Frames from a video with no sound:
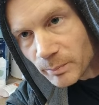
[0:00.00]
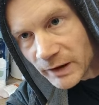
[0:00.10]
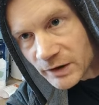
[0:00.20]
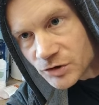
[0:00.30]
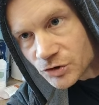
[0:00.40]

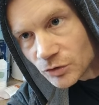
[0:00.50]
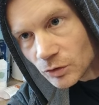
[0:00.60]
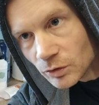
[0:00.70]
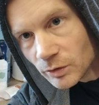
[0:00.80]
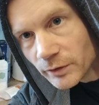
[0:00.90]
make
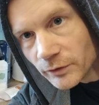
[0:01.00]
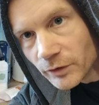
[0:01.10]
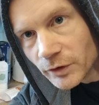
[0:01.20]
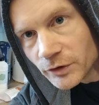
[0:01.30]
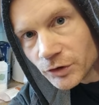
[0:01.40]
sure
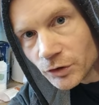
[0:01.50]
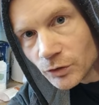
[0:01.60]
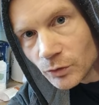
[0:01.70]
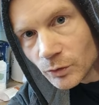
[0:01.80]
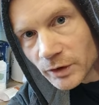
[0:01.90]
that you